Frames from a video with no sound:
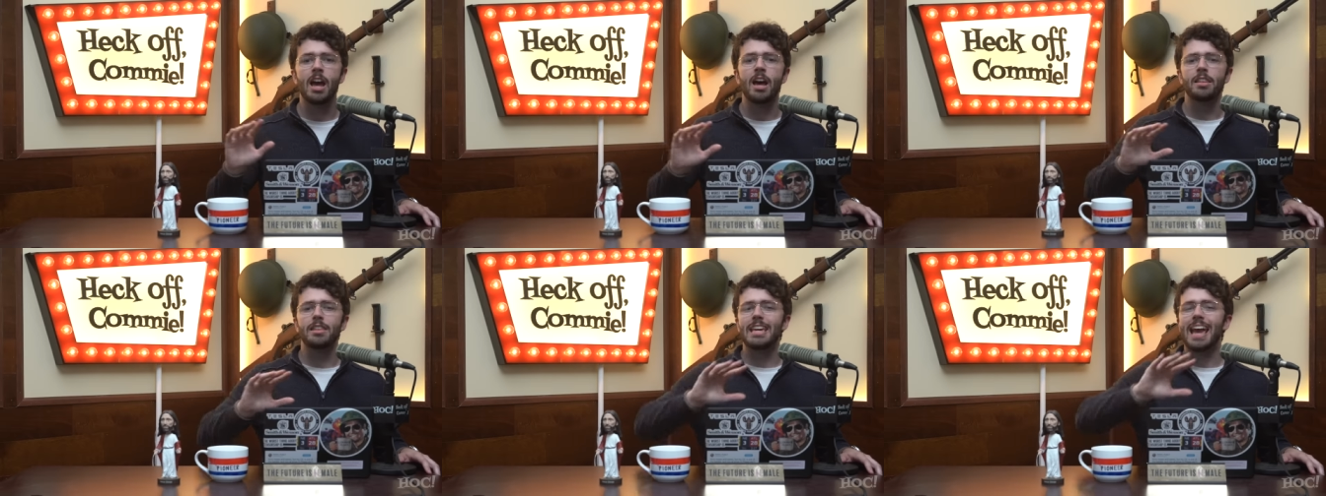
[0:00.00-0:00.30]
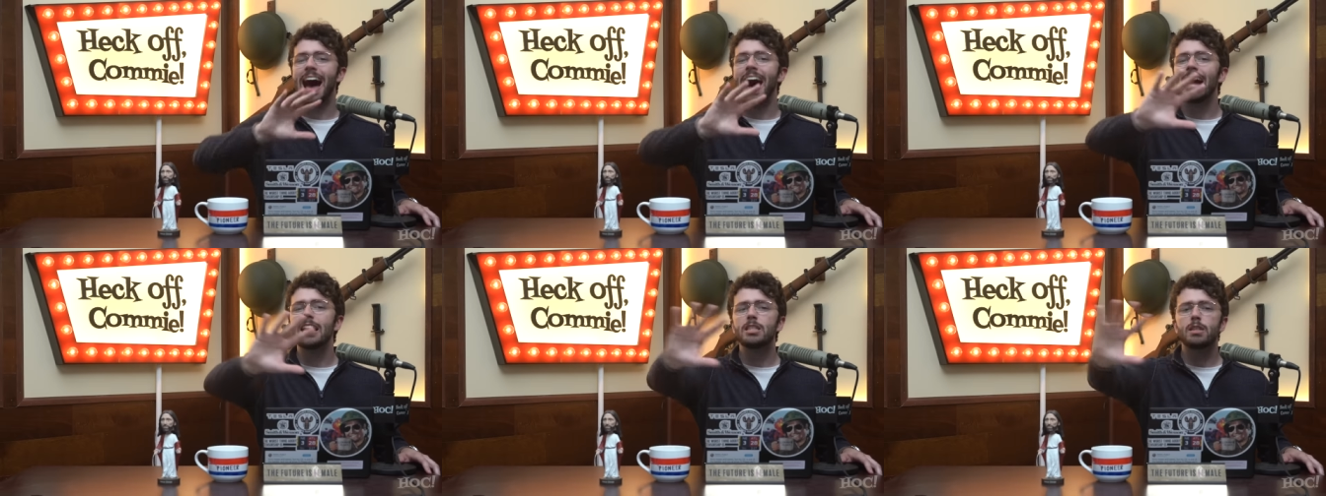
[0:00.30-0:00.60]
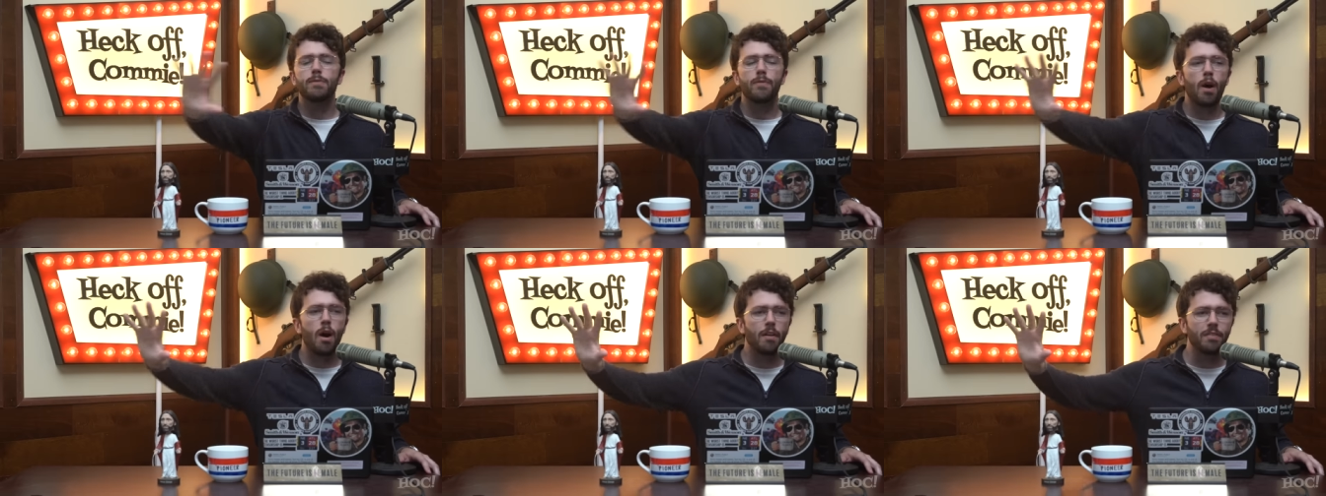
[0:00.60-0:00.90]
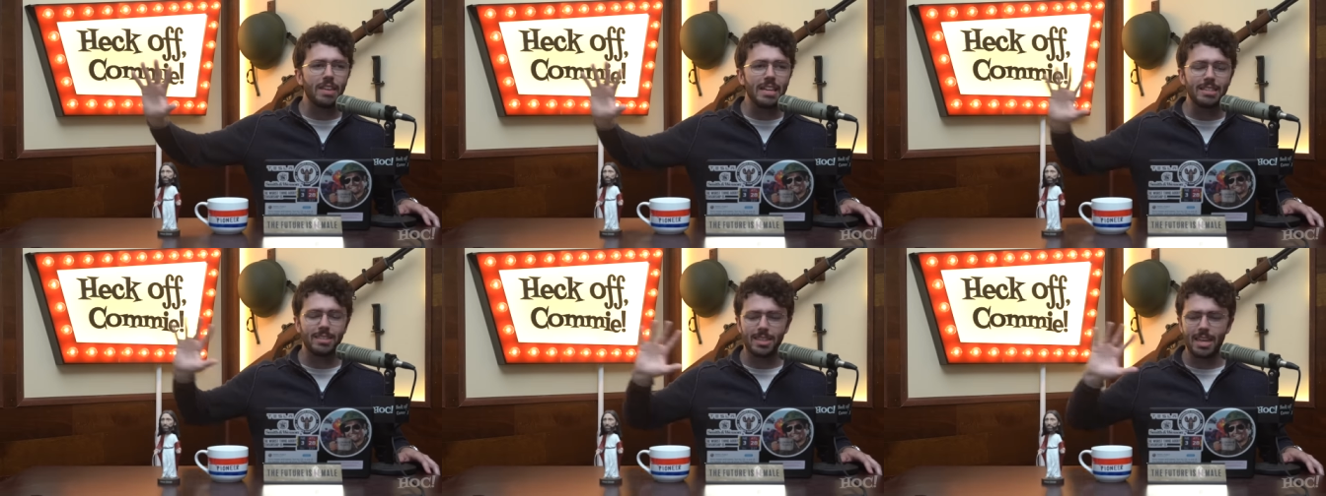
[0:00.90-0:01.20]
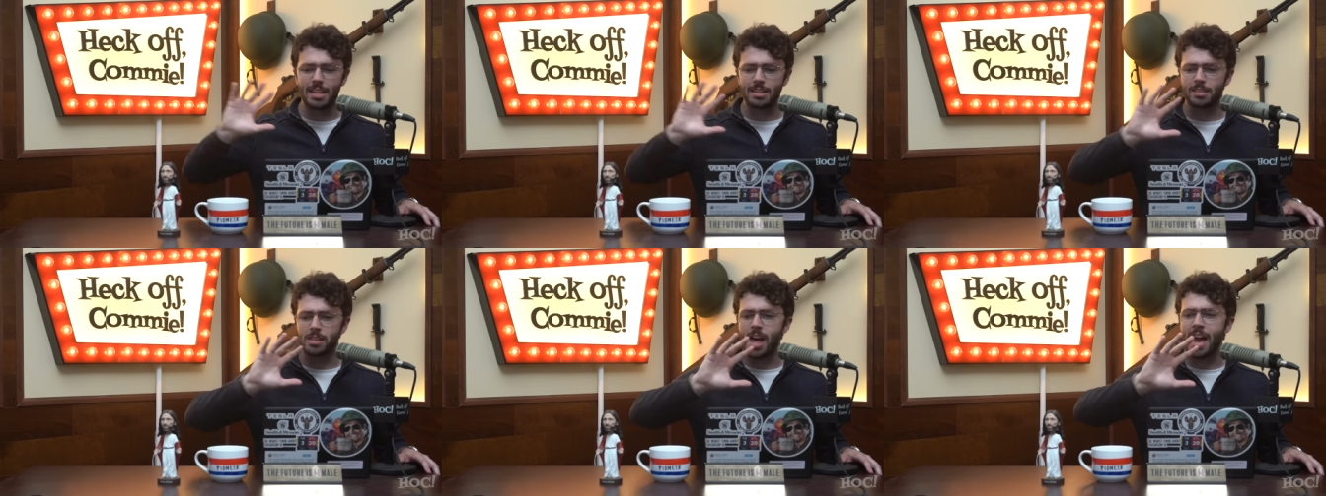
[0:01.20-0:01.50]
The odds of all these
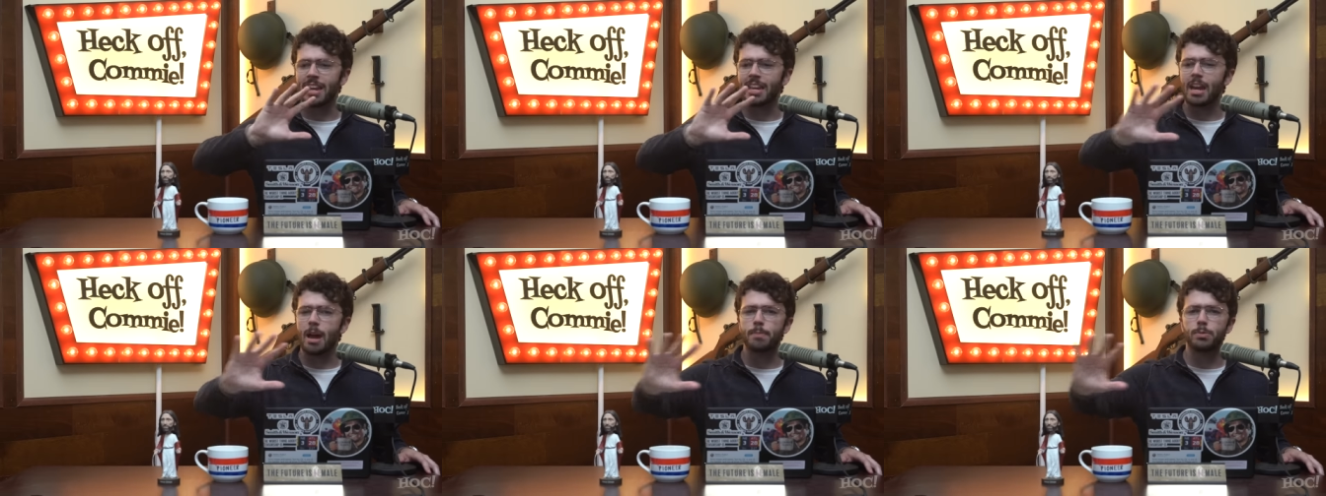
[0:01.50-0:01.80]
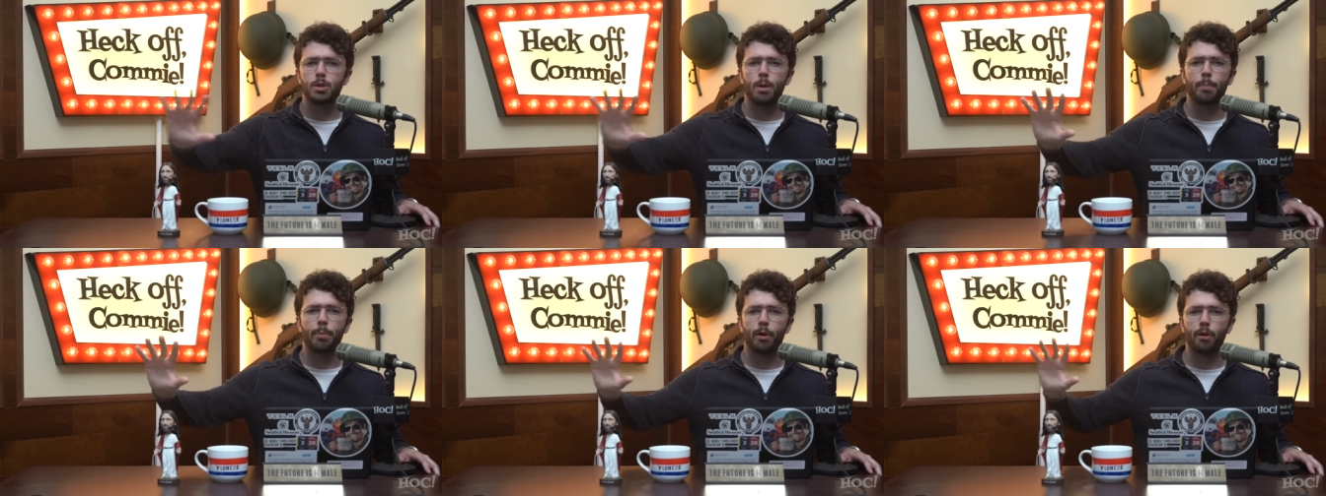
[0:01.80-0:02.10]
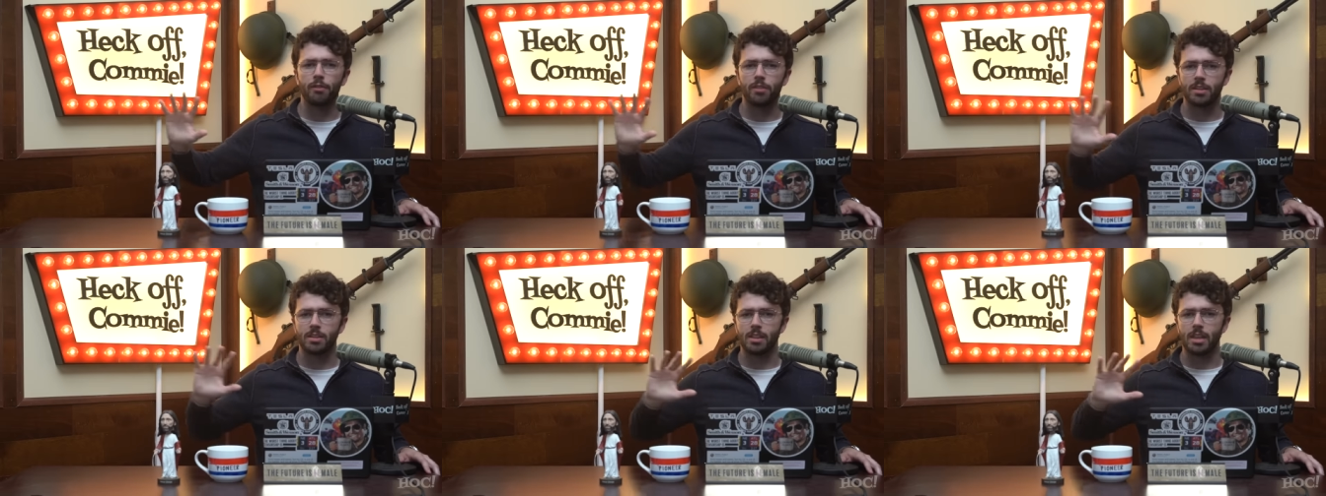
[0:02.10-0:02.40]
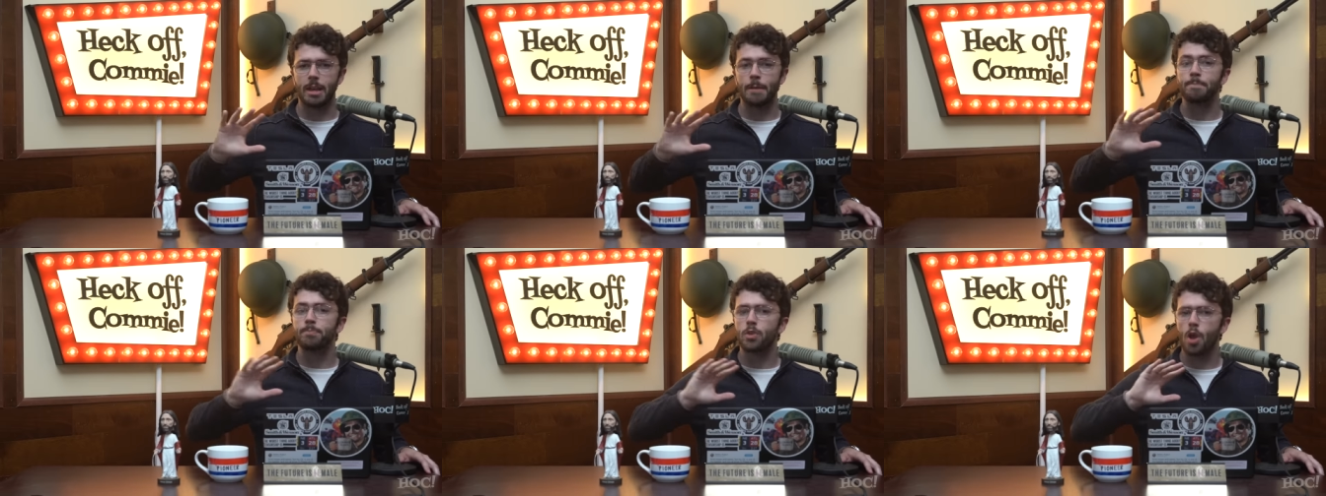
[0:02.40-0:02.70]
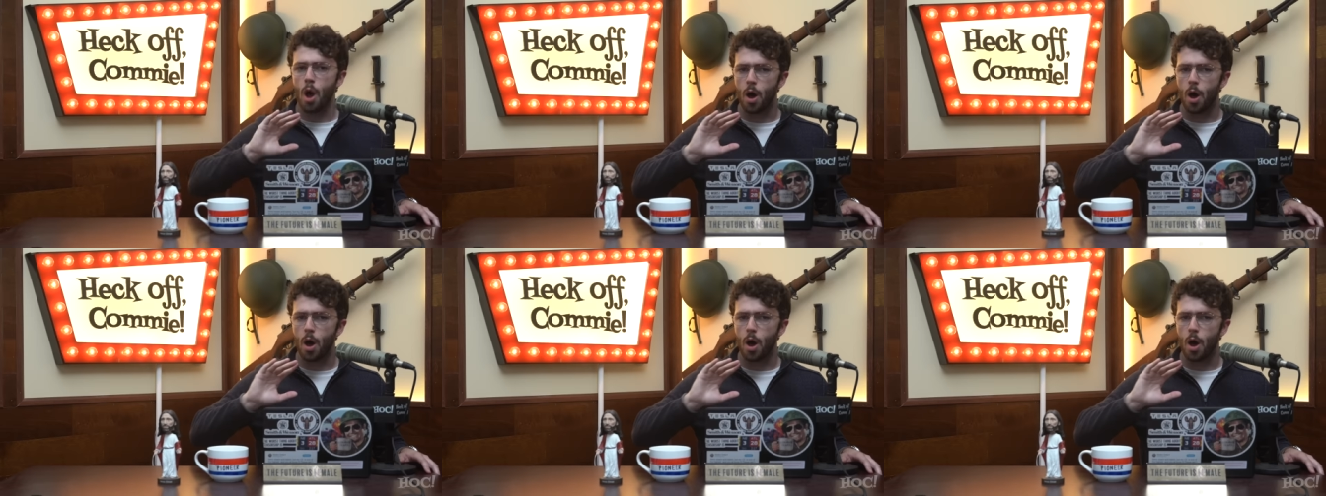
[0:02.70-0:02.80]
things lining up so perfectly